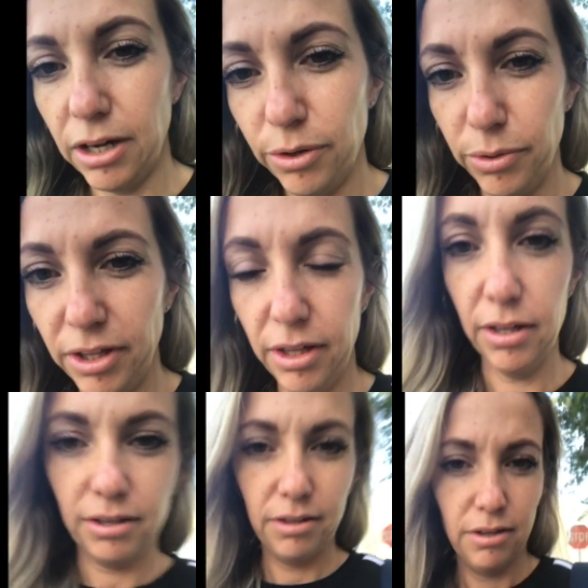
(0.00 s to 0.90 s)
how the
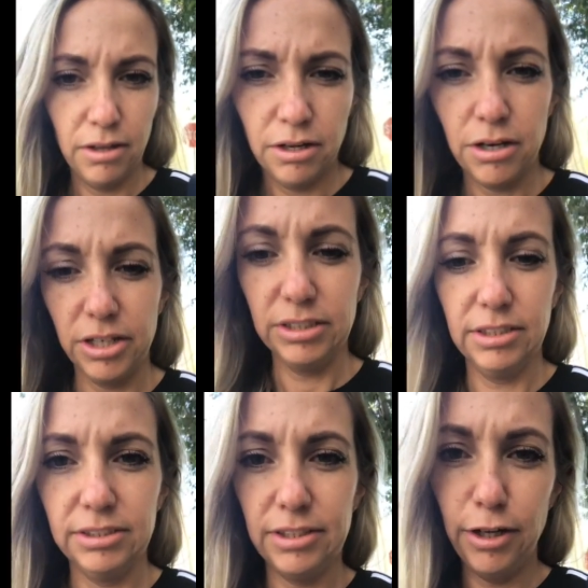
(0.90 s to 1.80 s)
CAR
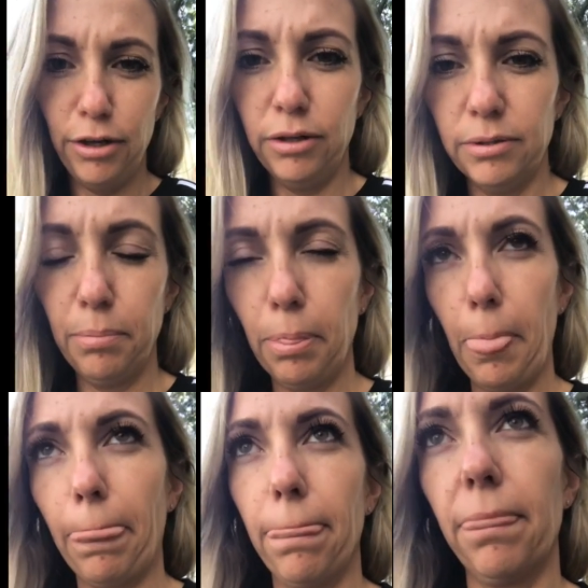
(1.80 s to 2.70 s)
T-cell
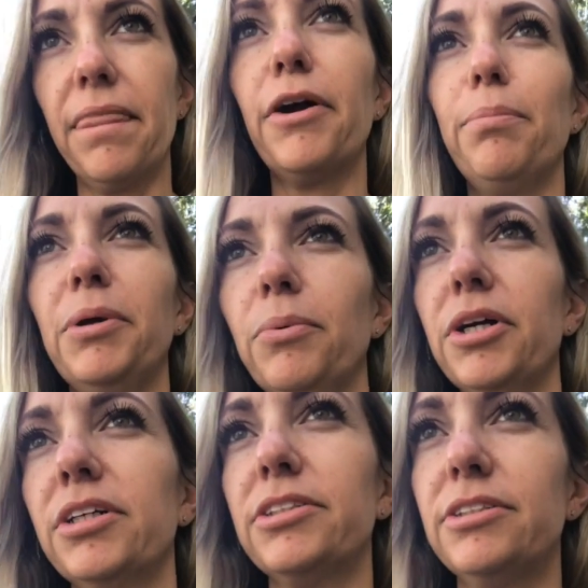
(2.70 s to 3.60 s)
therapy
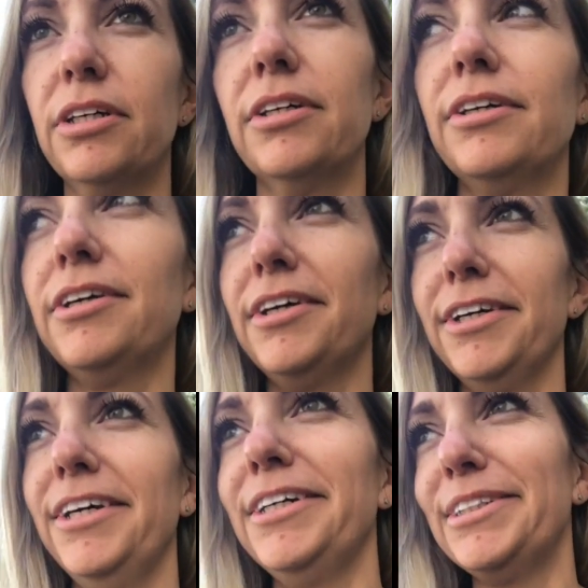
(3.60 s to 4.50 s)
works.
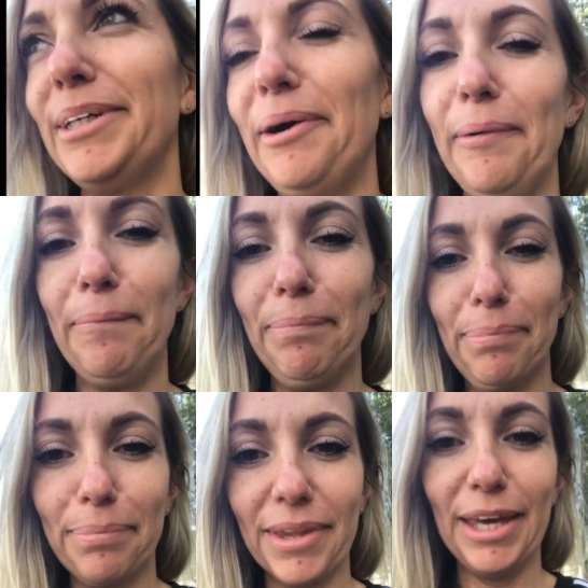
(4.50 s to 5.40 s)
So
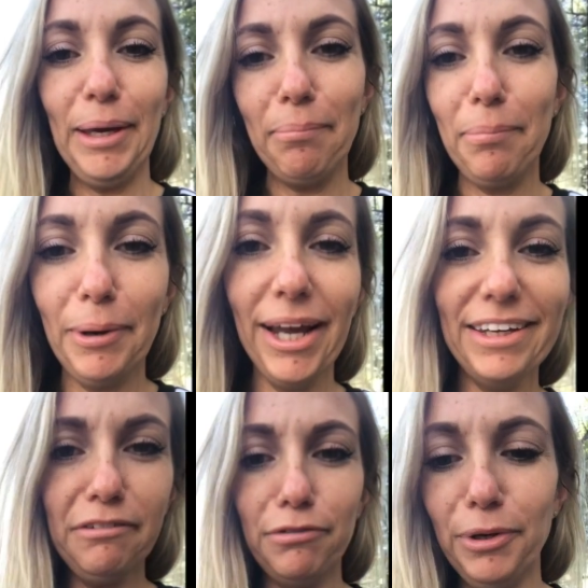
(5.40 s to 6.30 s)
keep
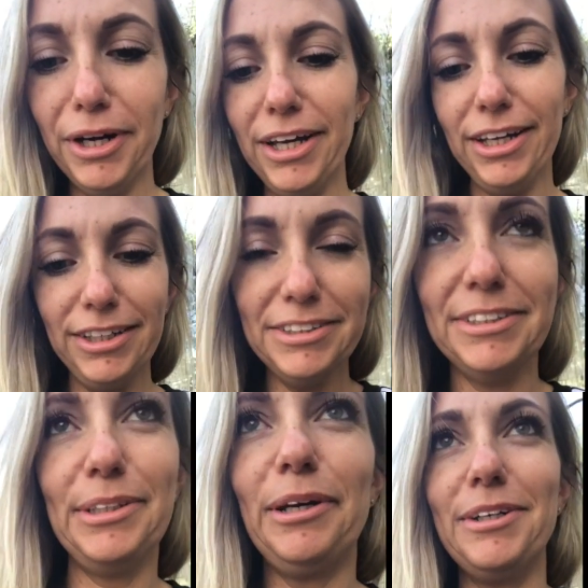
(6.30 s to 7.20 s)
praying for
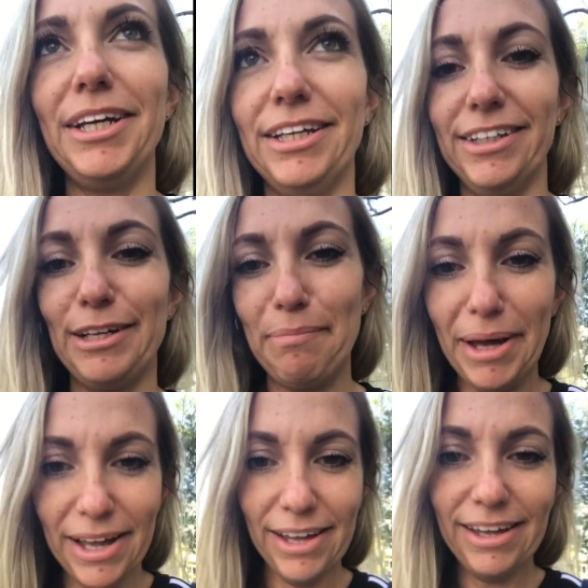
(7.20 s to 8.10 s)
us. All right,
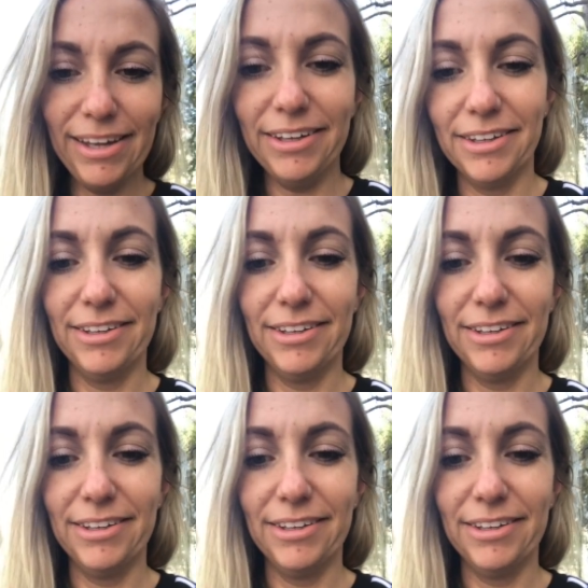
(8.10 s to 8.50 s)
bye.